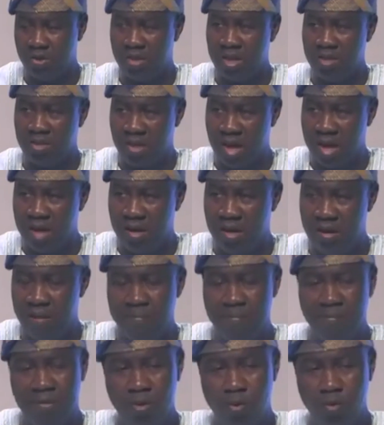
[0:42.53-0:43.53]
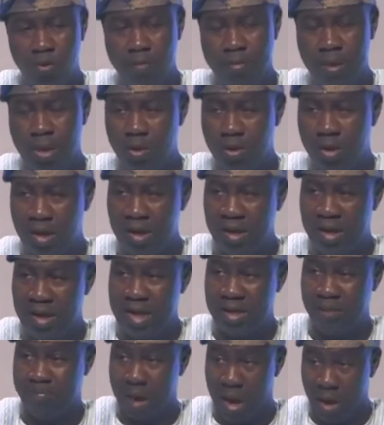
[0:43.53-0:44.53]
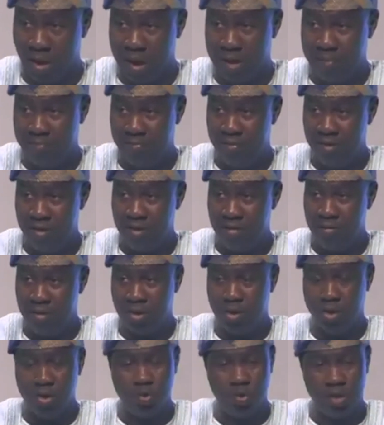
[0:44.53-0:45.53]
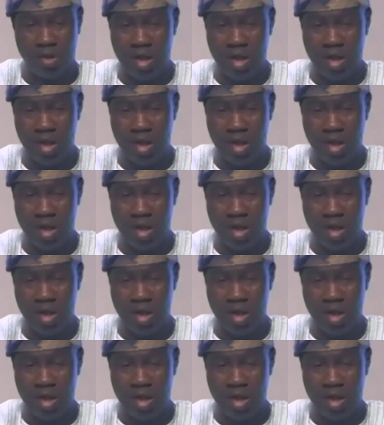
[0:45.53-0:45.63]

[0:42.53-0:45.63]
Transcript: And thirdly, we'll be looking at power, because without